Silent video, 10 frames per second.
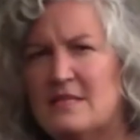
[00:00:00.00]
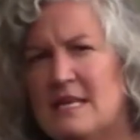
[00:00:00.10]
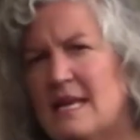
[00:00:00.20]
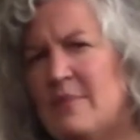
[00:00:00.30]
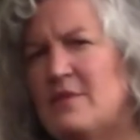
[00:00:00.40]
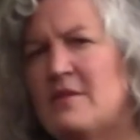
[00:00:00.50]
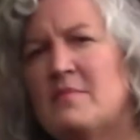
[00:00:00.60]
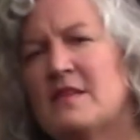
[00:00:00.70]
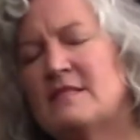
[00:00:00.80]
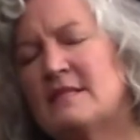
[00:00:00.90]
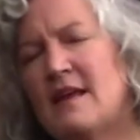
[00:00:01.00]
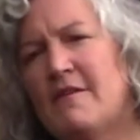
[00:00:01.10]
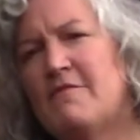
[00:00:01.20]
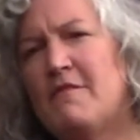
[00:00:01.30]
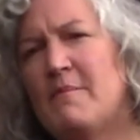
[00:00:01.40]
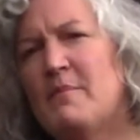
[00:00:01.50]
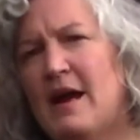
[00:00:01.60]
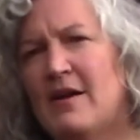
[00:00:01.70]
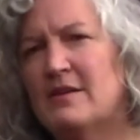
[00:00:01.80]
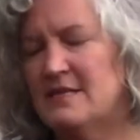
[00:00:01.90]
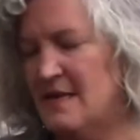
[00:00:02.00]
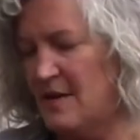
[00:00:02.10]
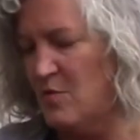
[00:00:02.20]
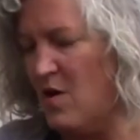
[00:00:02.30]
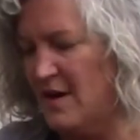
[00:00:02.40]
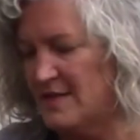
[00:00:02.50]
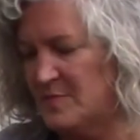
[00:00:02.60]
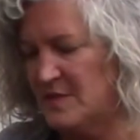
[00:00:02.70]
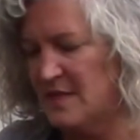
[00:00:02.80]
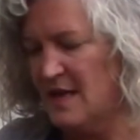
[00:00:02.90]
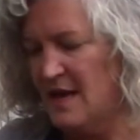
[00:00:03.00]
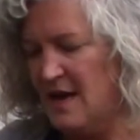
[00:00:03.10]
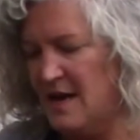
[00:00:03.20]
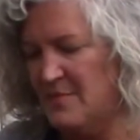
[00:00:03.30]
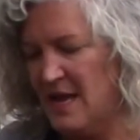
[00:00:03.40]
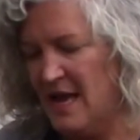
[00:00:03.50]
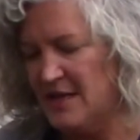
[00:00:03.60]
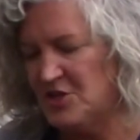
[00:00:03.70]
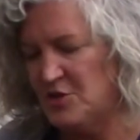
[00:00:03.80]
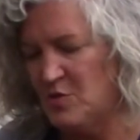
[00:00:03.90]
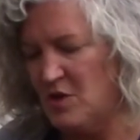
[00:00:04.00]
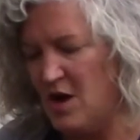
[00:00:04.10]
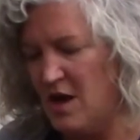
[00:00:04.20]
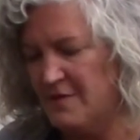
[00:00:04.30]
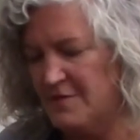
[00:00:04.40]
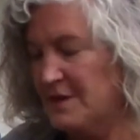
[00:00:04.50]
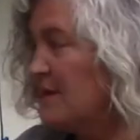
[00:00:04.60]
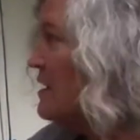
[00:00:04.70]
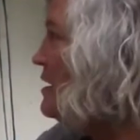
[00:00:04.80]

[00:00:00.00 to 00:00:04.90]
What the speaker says: to keep them safe from parasitic wasps. And she will often